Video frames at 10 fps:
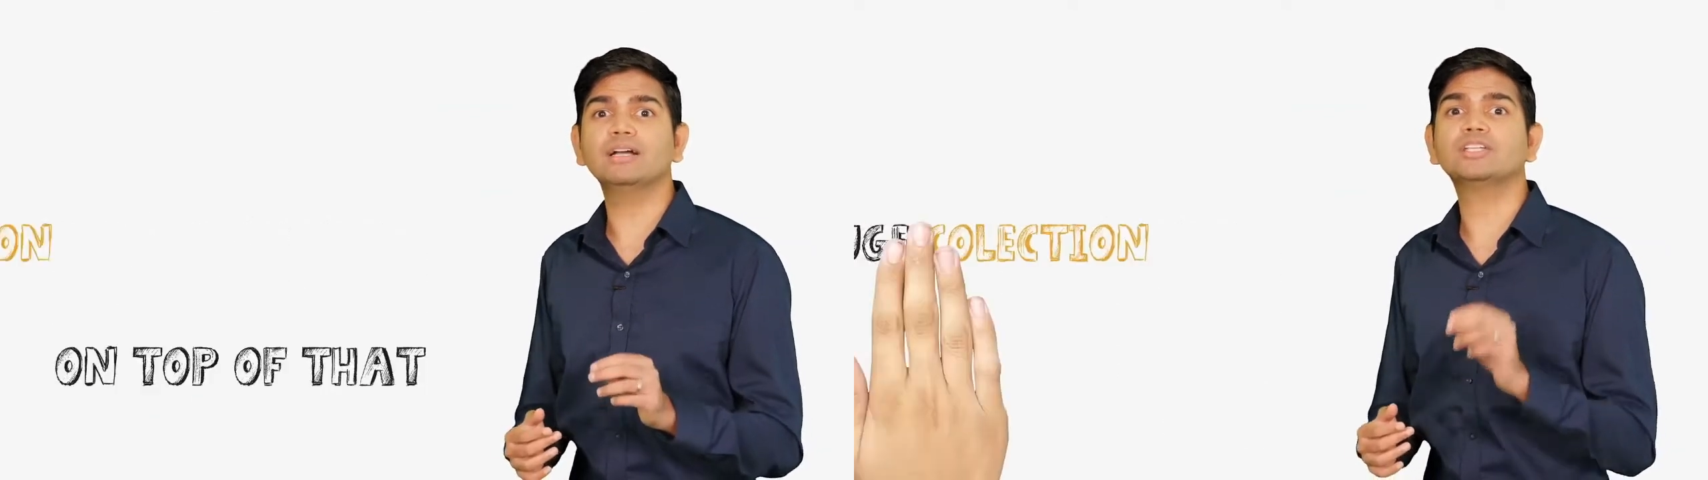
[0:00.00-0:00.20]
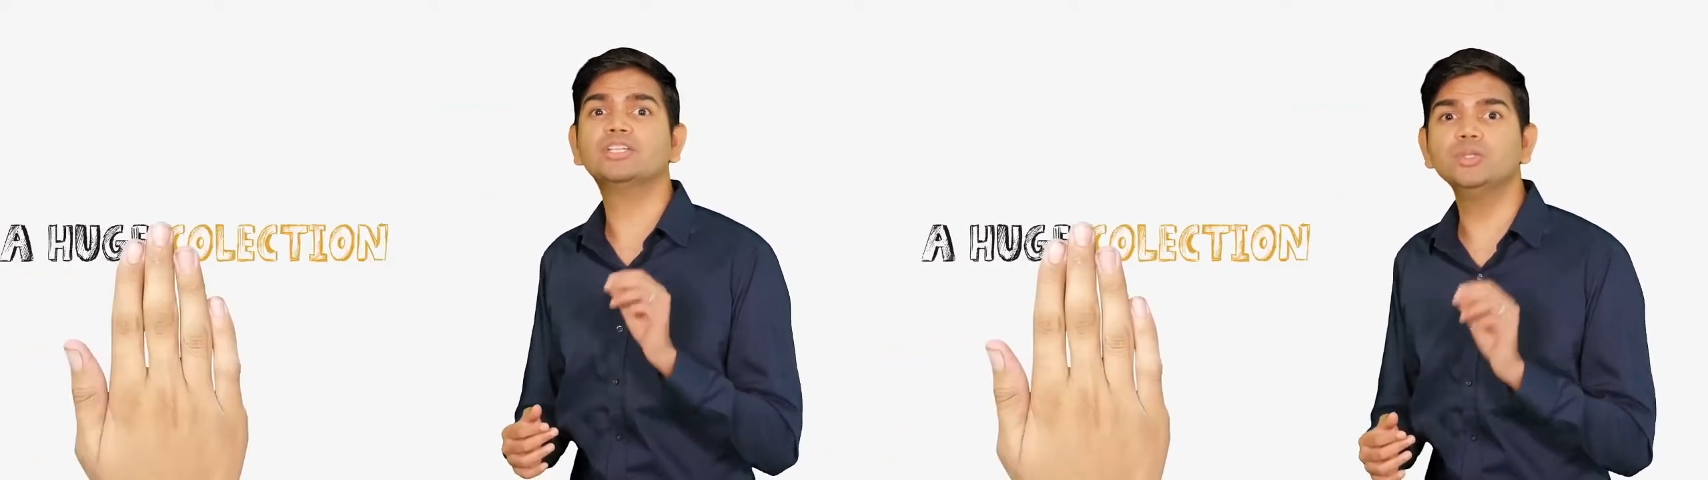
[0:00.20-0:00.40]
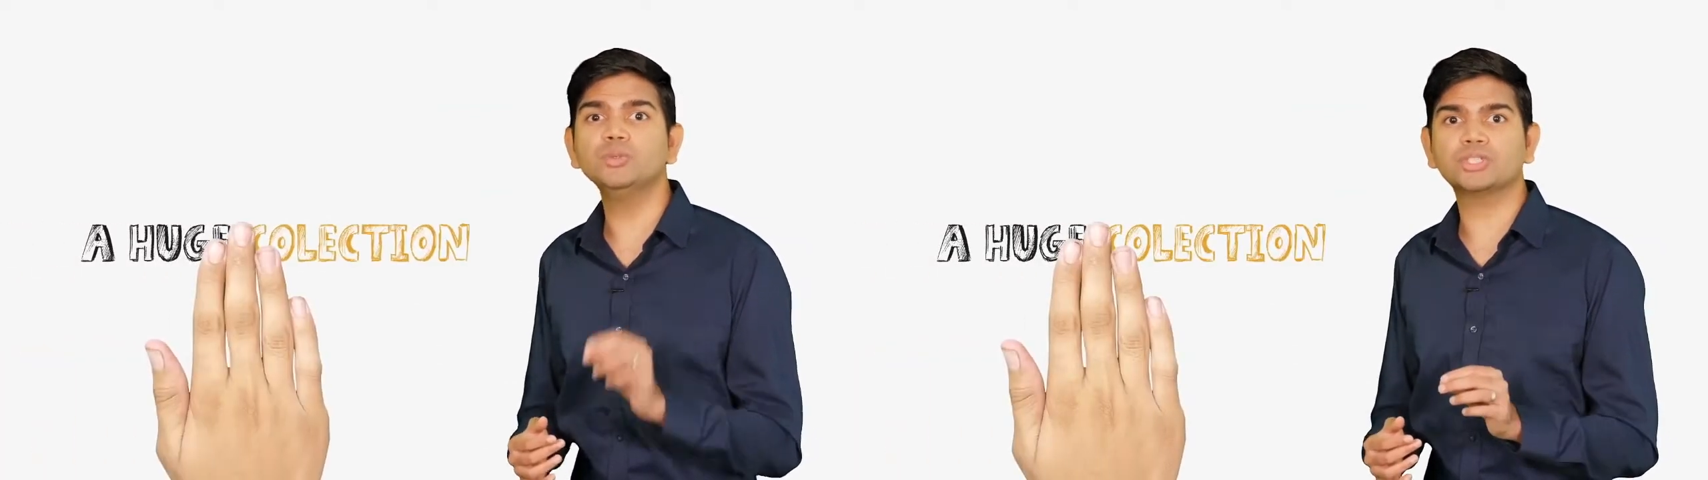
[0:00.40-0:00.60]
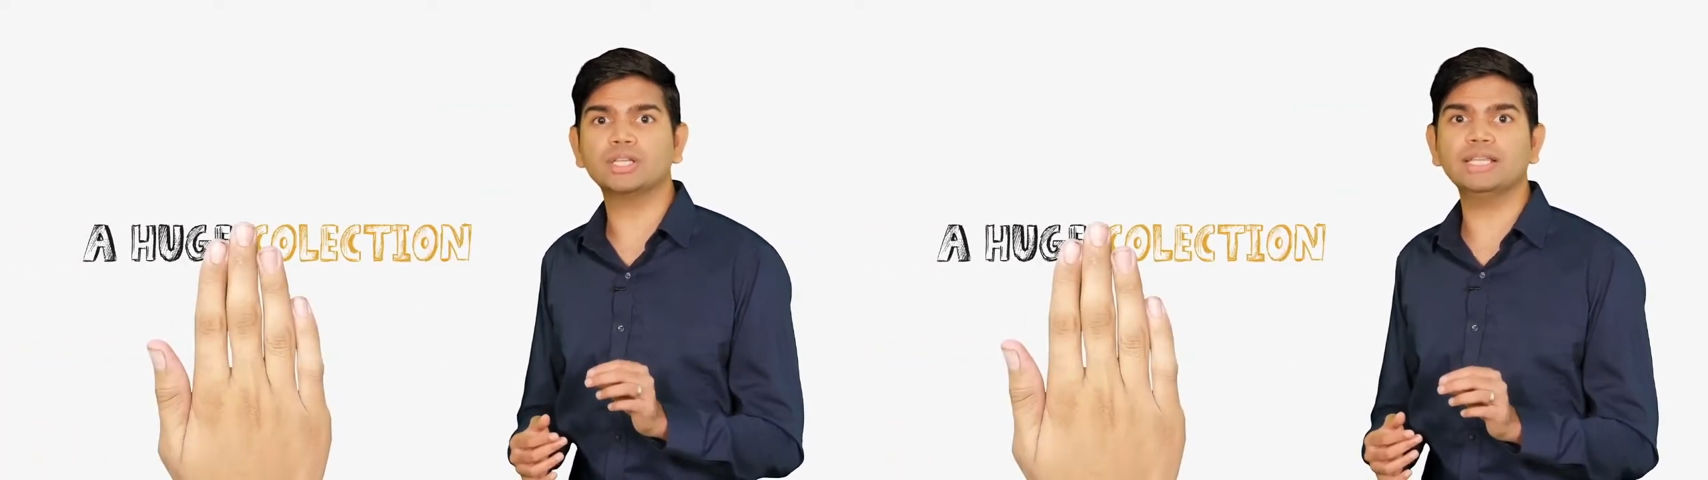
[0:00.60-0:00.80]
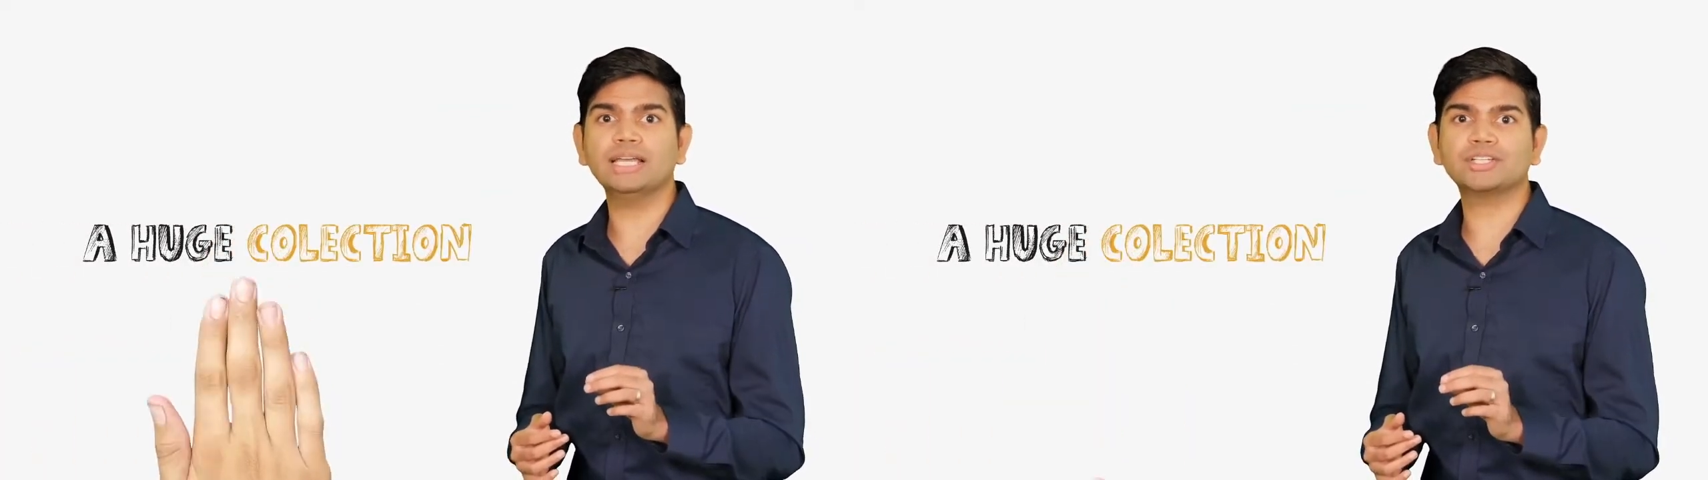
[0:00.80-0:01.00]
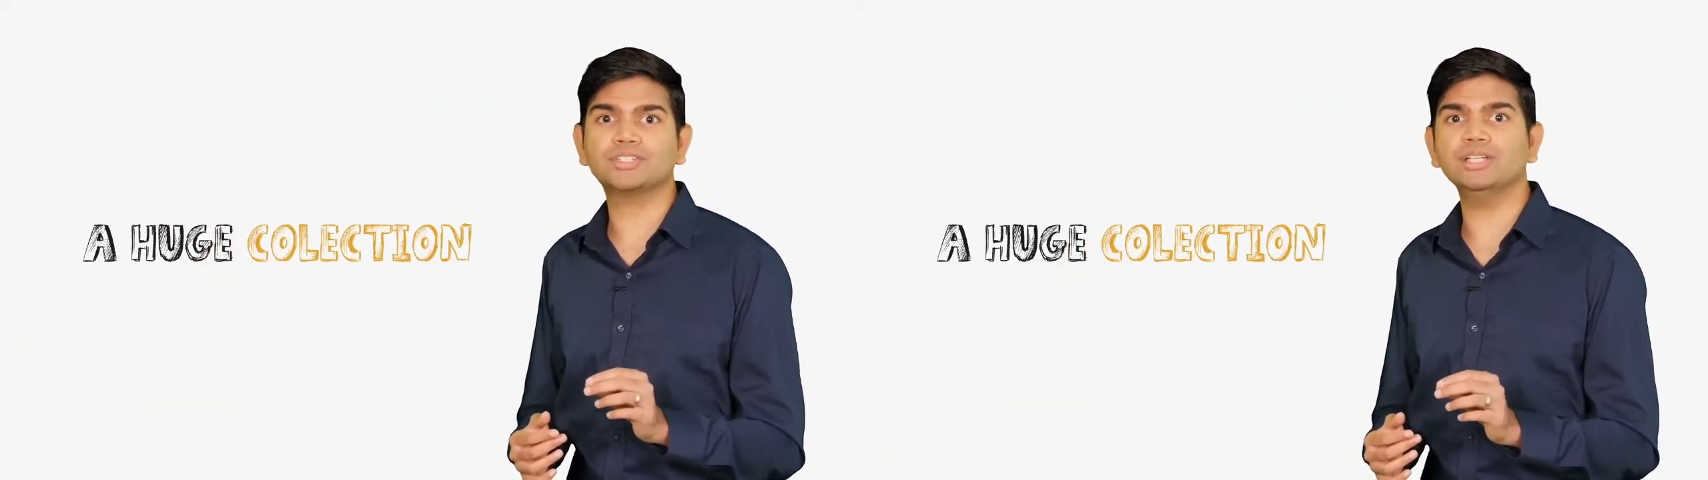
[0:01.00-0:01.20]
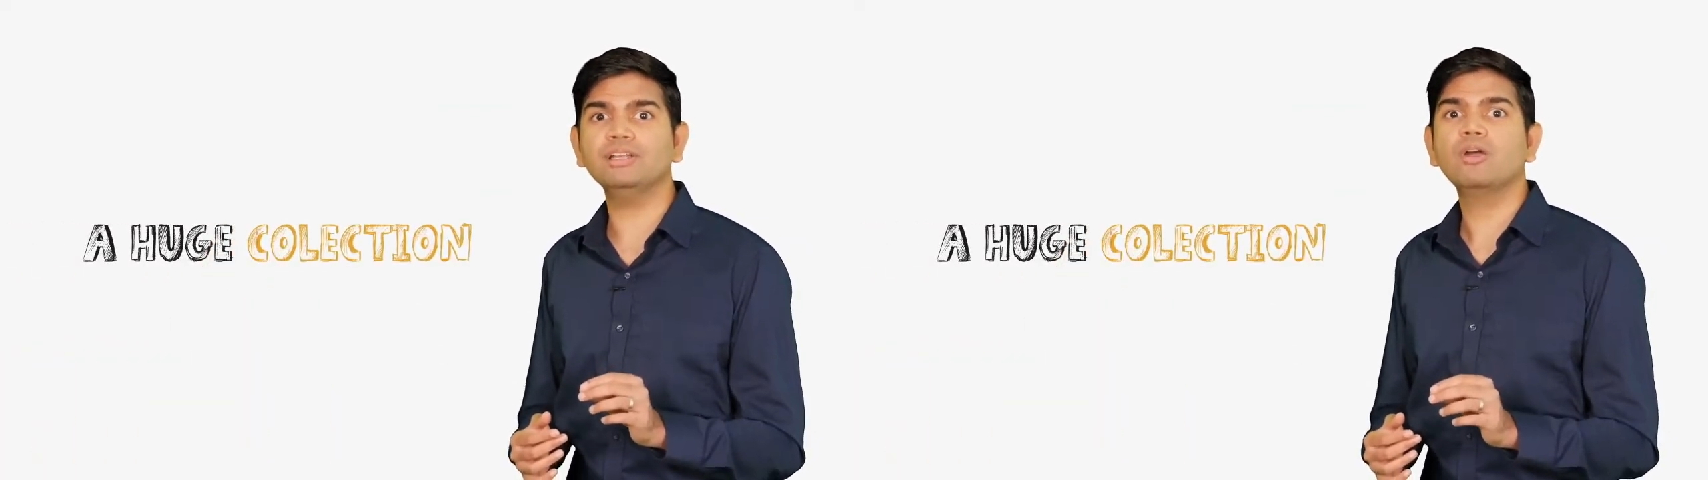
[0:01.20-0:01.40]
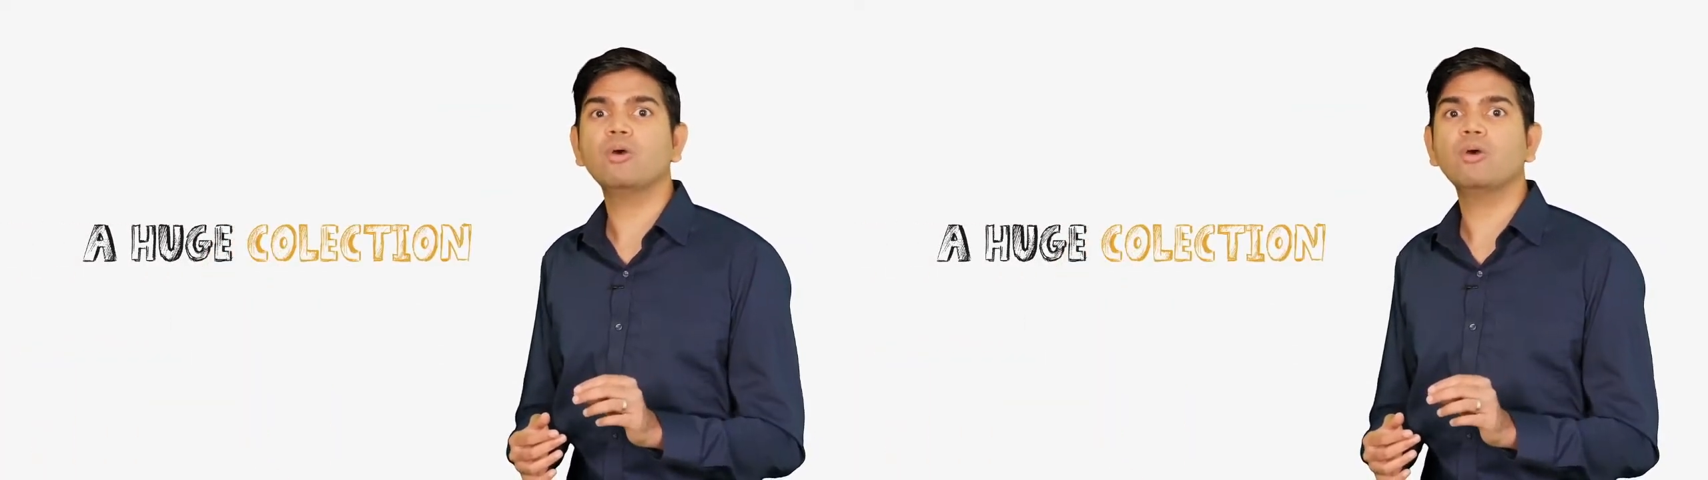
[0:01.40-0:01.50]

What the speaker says: a huge collection